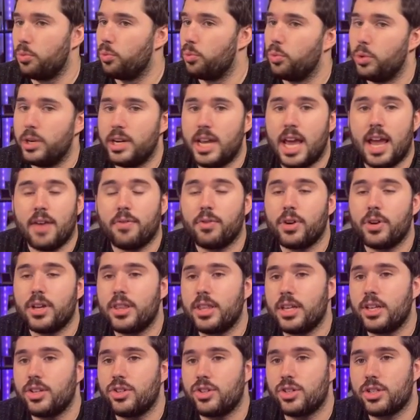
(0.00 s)
would
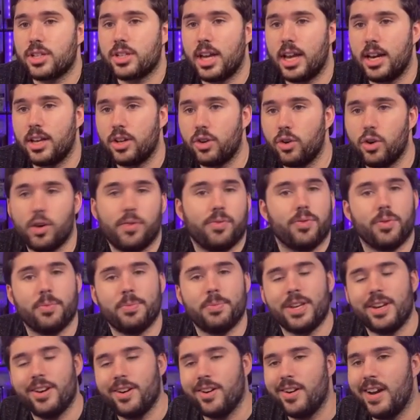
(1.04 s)
everything just kind of go up from
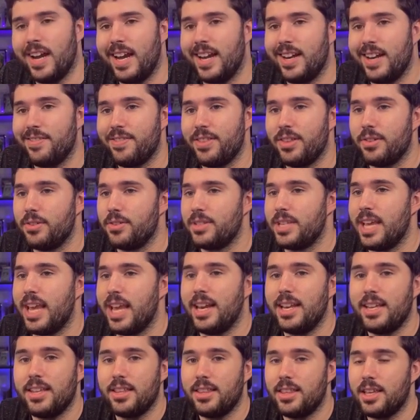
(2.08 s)
here, and if there's
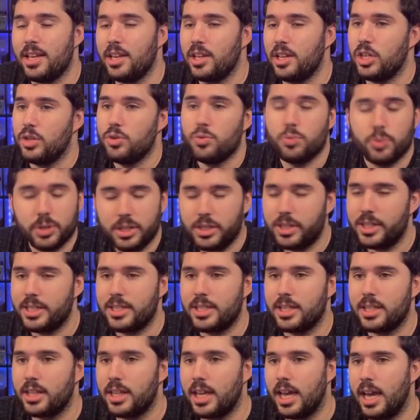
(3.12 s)
anything you
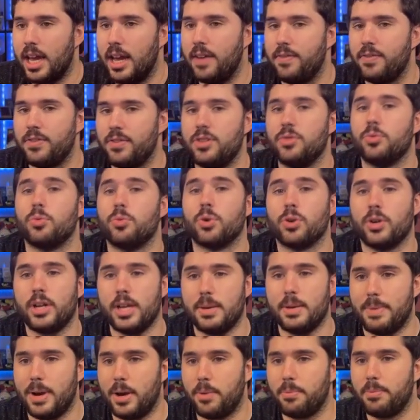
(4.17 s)
realistically have to worry
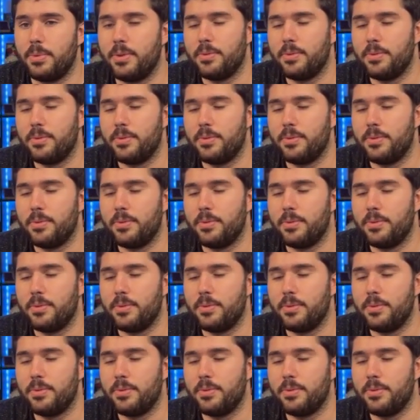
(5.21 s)
about.